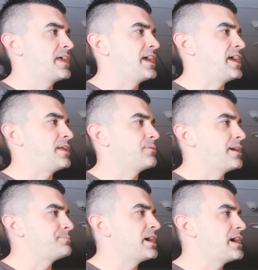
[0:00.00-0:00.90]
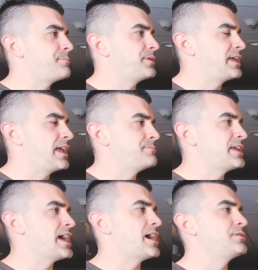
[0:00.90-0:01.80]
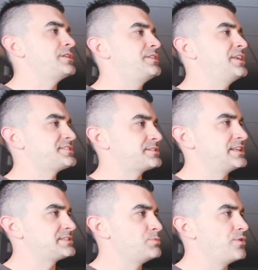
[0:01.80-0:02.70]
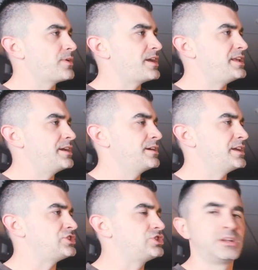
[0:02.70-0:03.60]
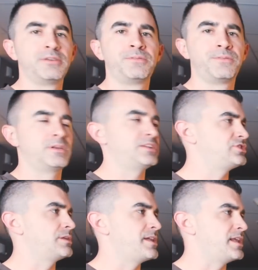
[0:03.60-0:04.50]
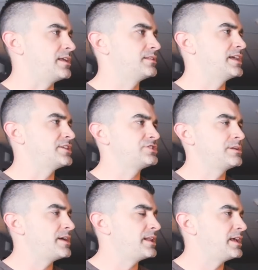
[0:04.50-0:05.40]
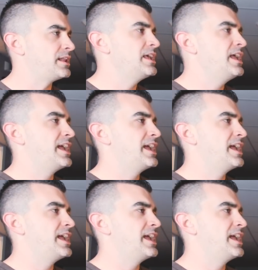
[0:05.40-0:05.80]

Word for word: And it ramped up, came down. This move right here, it should have been it. That should have been it.